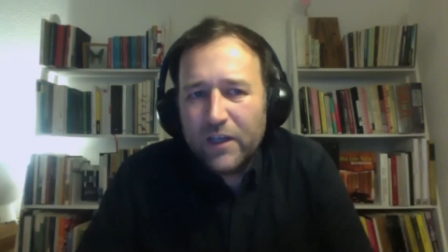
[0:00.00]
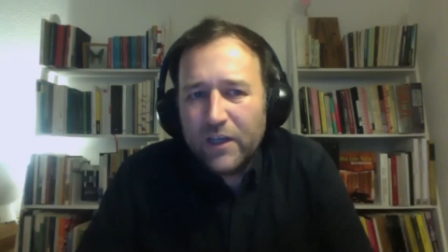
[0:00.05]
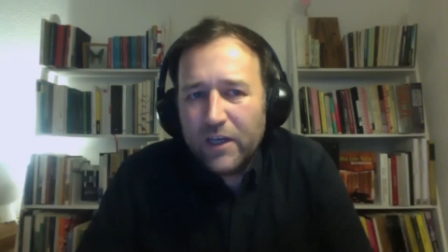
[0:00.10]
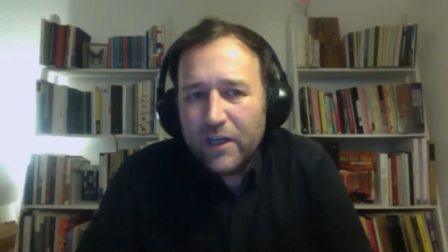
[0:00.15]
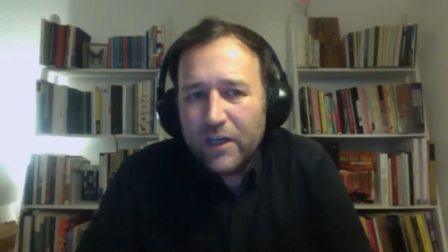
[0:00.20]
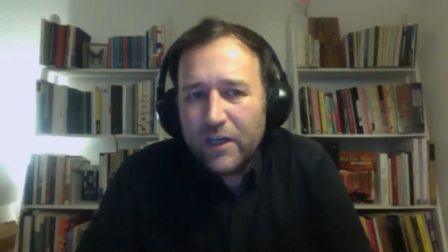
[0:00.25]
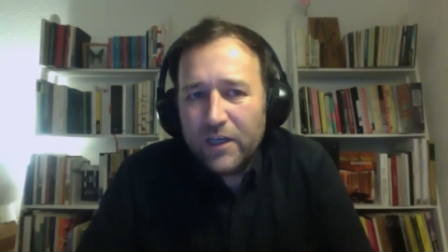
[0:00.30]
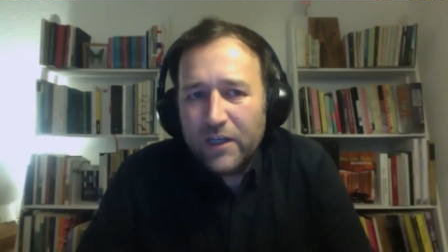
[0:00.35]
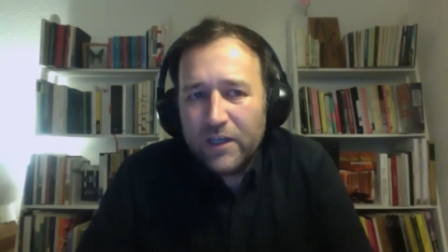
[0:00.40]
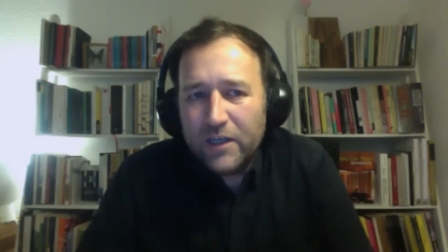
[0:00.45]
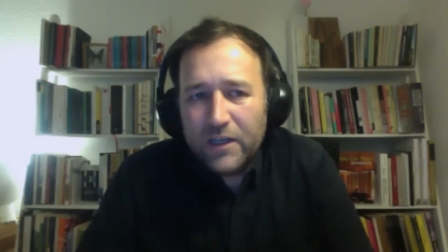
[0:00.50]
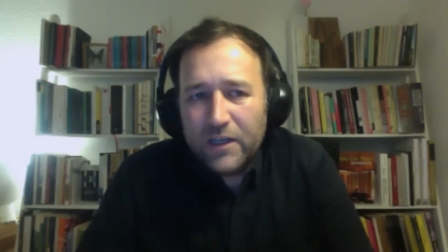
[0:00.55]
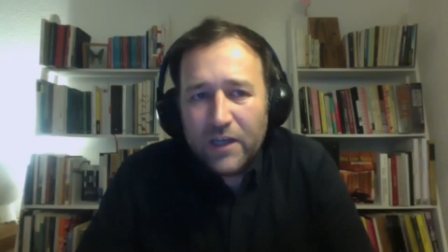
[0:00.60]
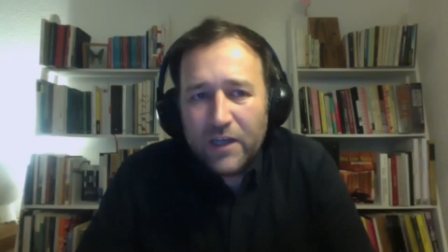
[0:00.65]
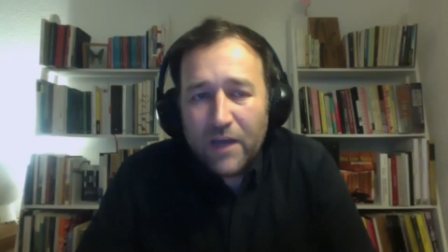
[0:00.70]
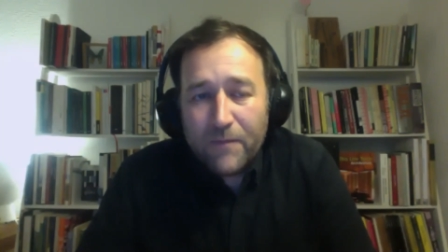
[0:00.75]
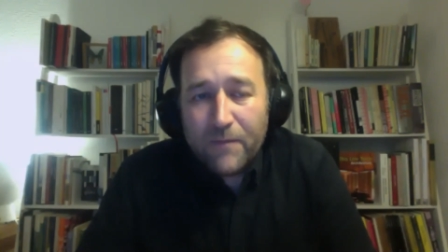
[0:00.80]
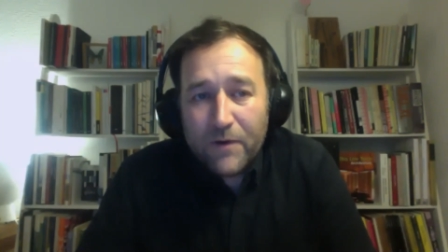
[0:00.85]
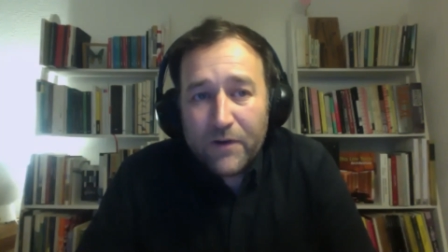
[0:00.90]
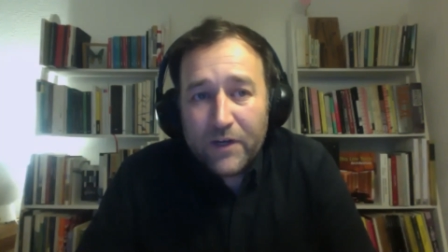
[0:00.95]
in, in
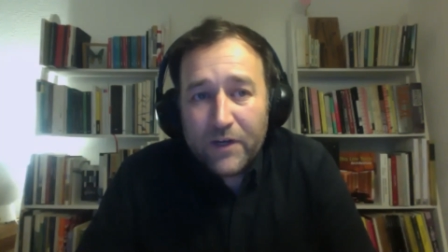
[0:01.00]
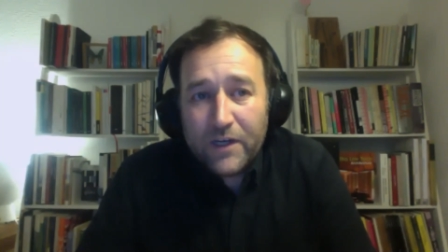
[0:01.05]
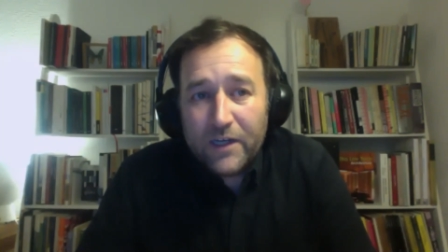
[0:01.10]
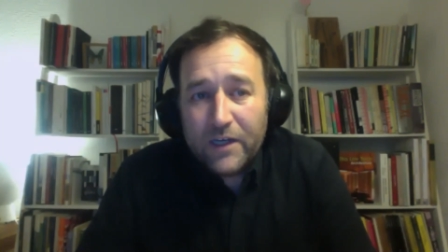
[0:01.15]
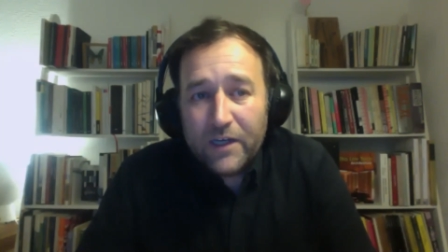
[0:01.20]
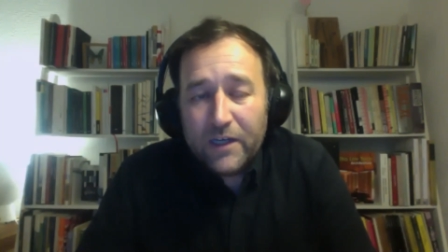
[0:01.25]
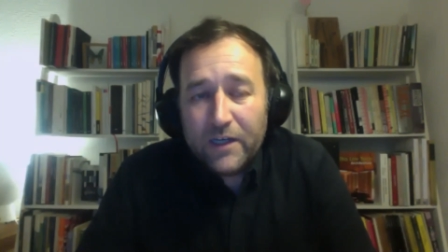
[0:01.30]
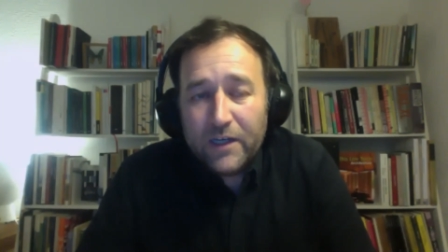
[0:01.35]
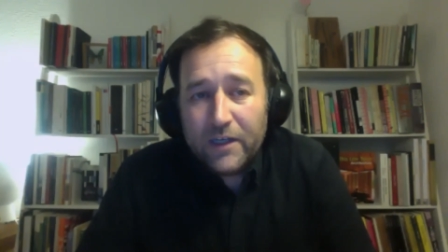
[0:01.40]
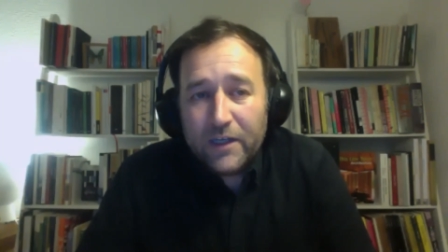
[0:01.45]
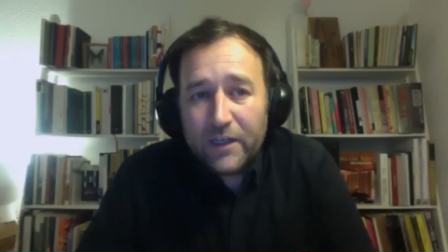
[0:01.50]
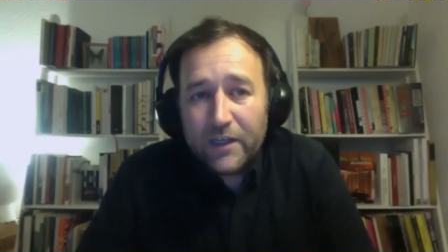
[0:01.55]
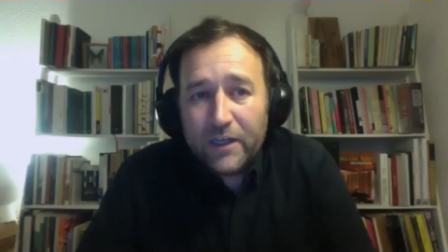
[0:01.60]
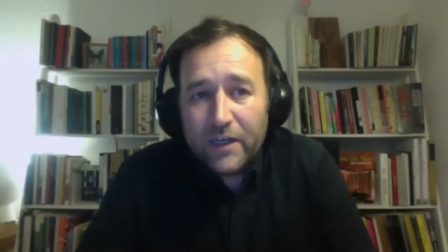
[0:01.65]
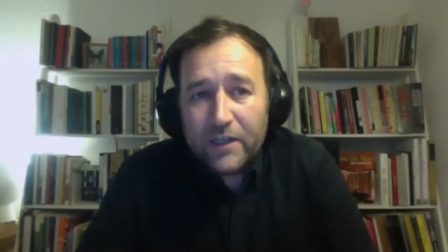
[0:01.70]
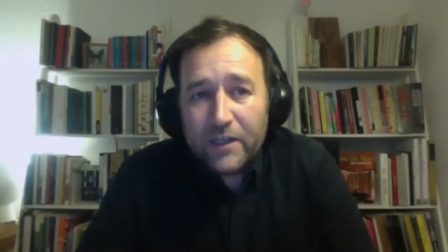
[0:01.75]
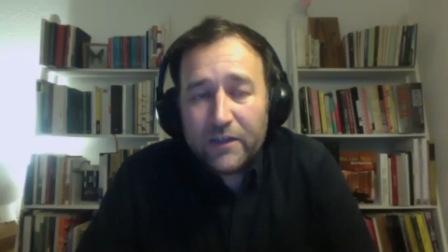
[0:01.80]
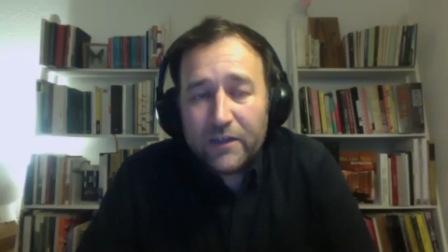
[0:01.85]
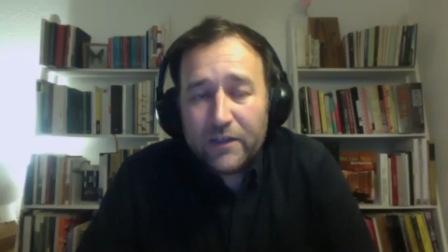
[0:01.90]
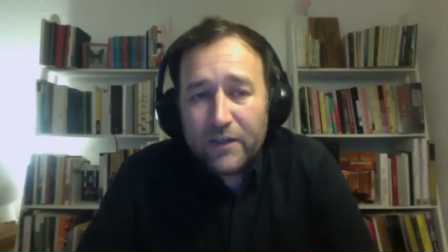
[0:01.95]
a very
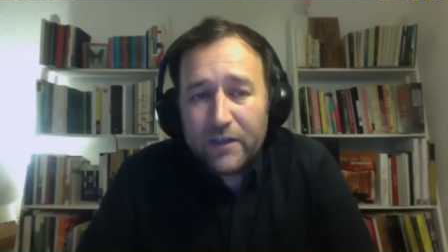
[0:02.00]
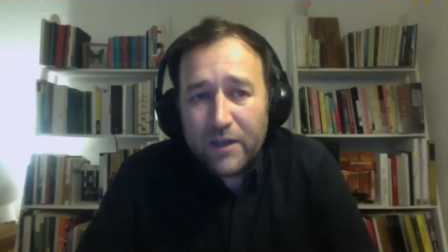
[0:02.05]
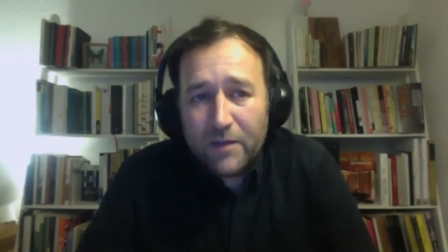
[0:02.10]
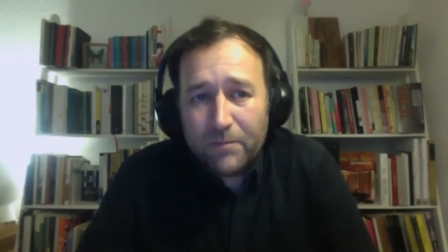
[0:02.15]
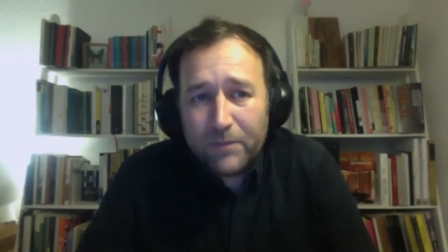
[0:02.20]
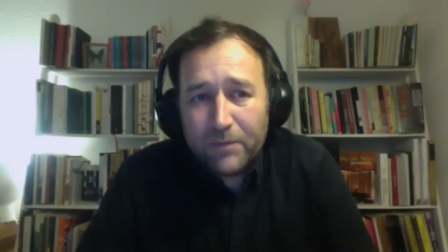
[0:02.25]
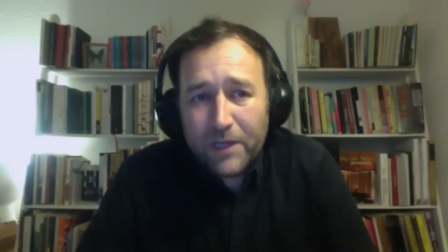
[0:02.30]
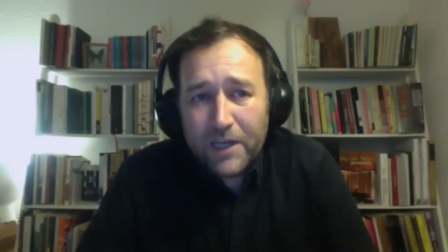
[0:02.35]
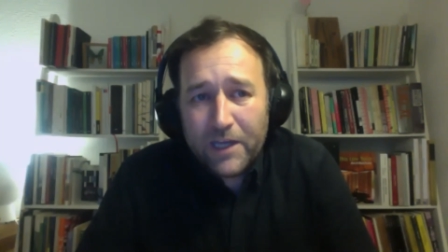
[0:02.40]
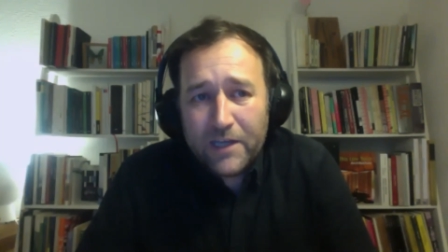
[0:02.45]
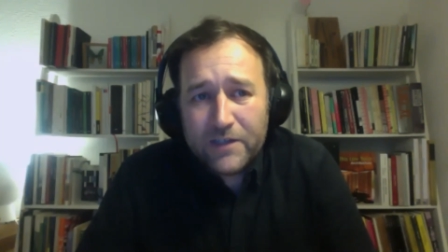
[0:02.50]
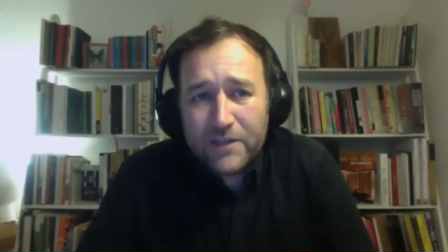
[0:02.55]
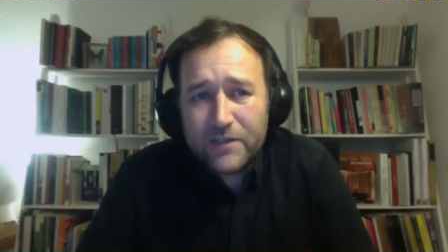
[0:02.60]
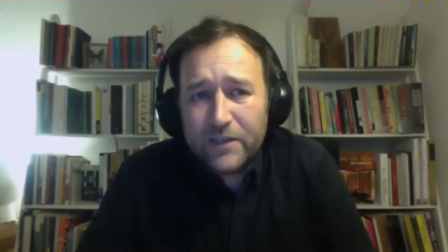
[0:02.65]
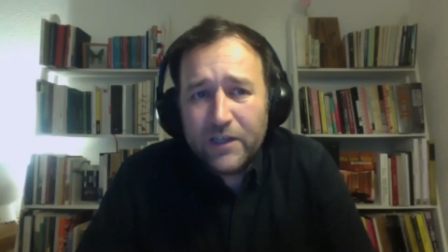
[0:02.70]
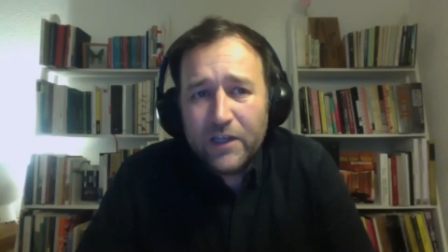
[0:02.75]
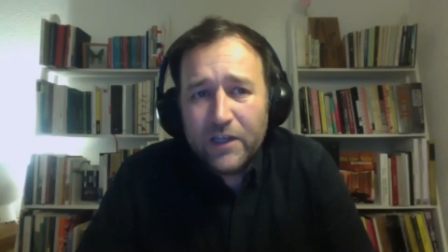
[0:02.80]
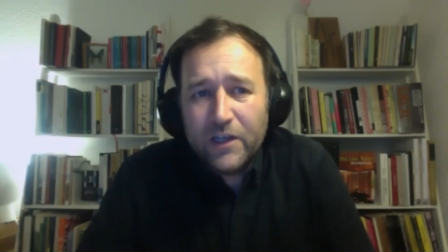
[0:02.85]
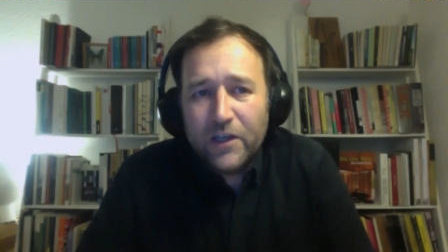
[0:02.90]
heat uh, place,